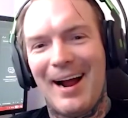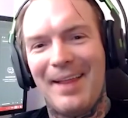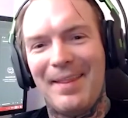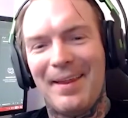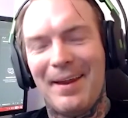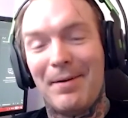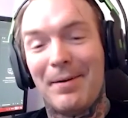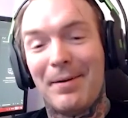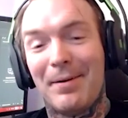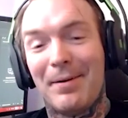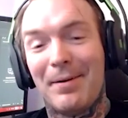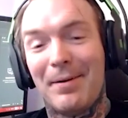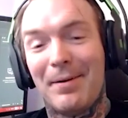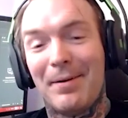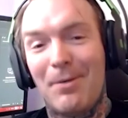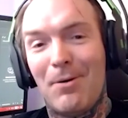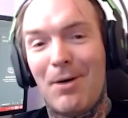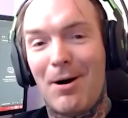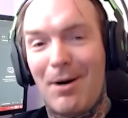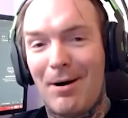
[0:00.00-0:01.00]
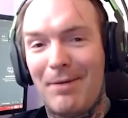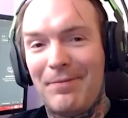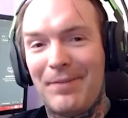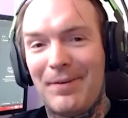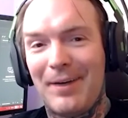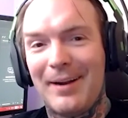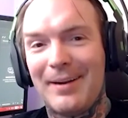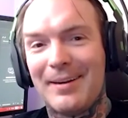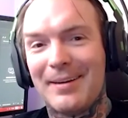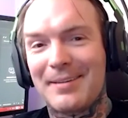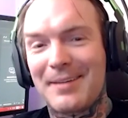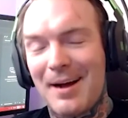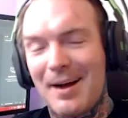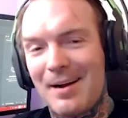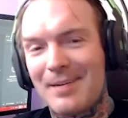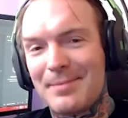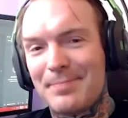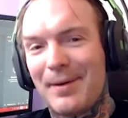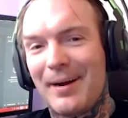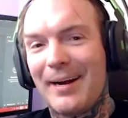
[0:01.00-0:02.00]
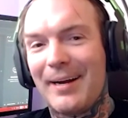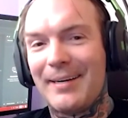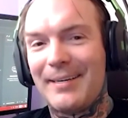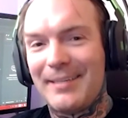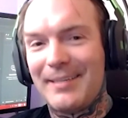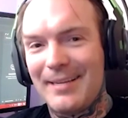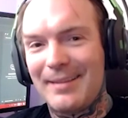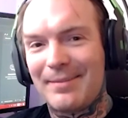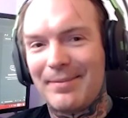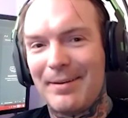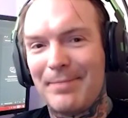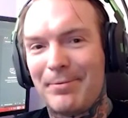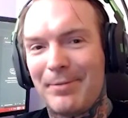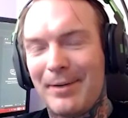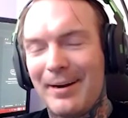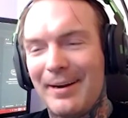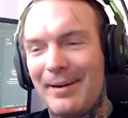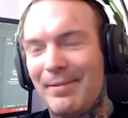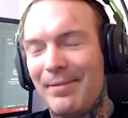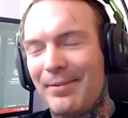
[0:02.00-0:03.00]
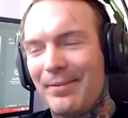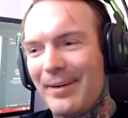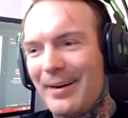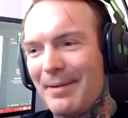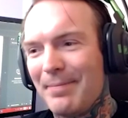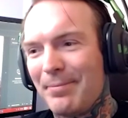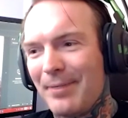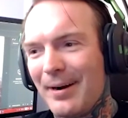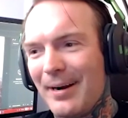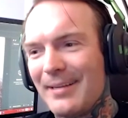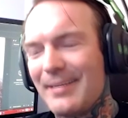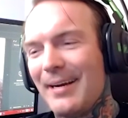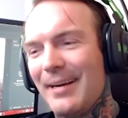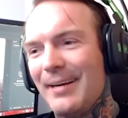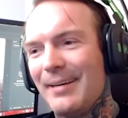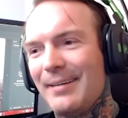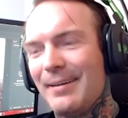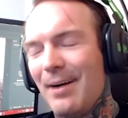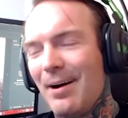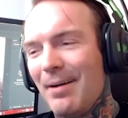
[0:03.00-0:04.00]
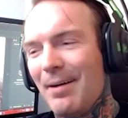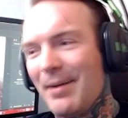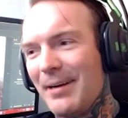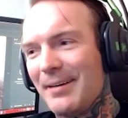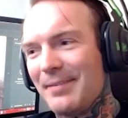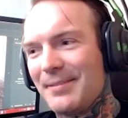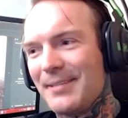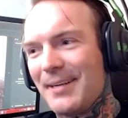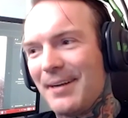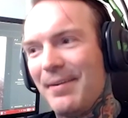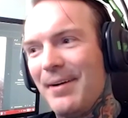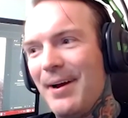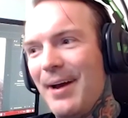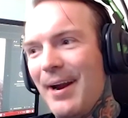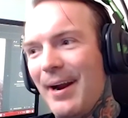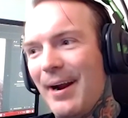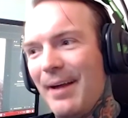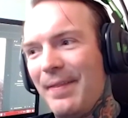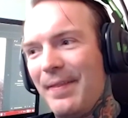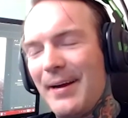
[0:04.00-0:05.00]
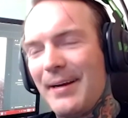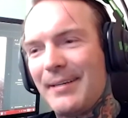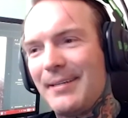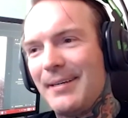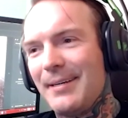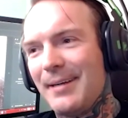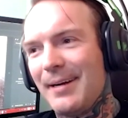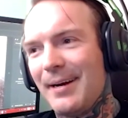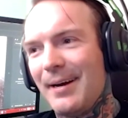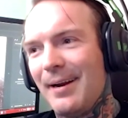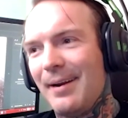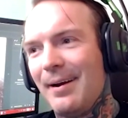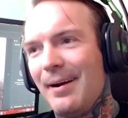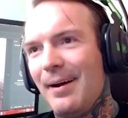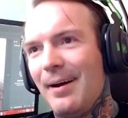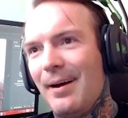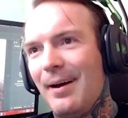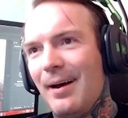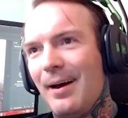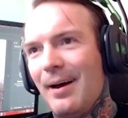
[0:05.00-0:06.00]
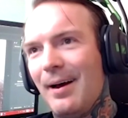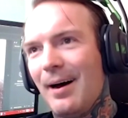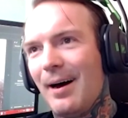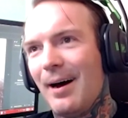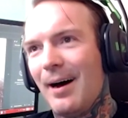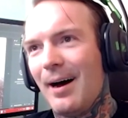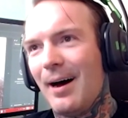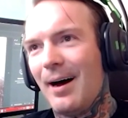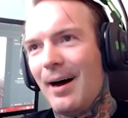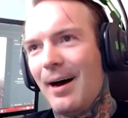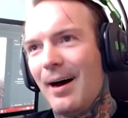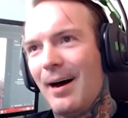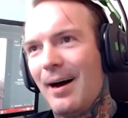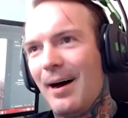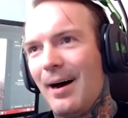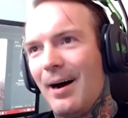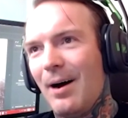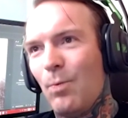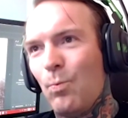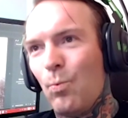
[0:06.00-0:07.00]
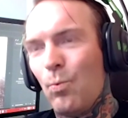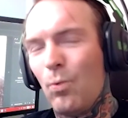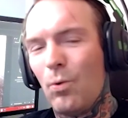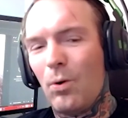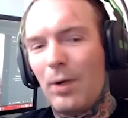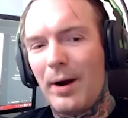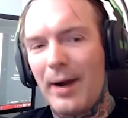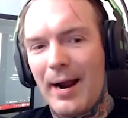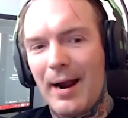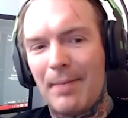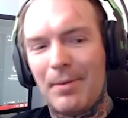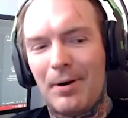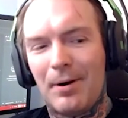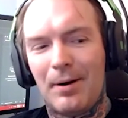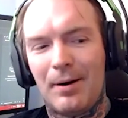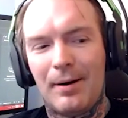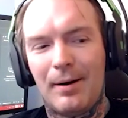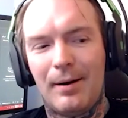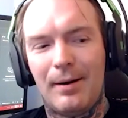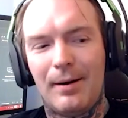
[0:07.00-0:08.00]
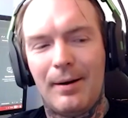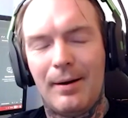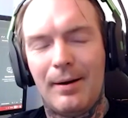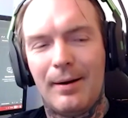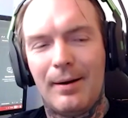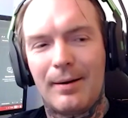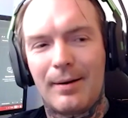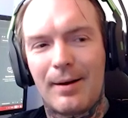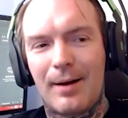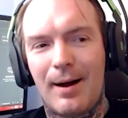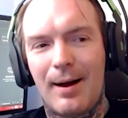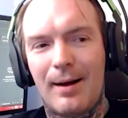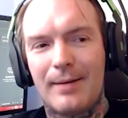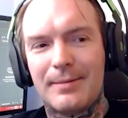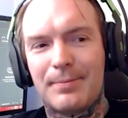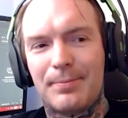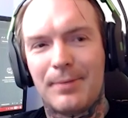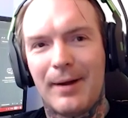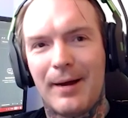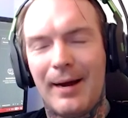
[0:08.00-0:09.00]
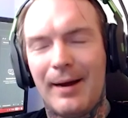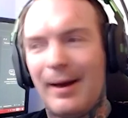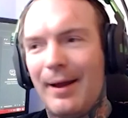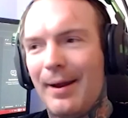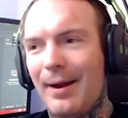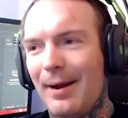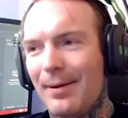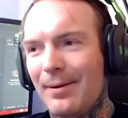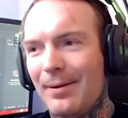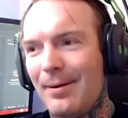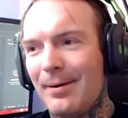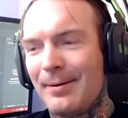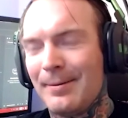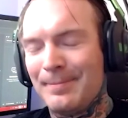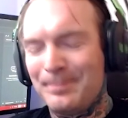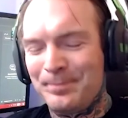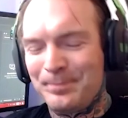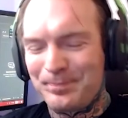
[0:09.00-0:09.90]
And they were like, oh, our friend does cosplaying, and she 3D prints and a bunch of stuff. And I think she did a Warhammer cosplay, and I looked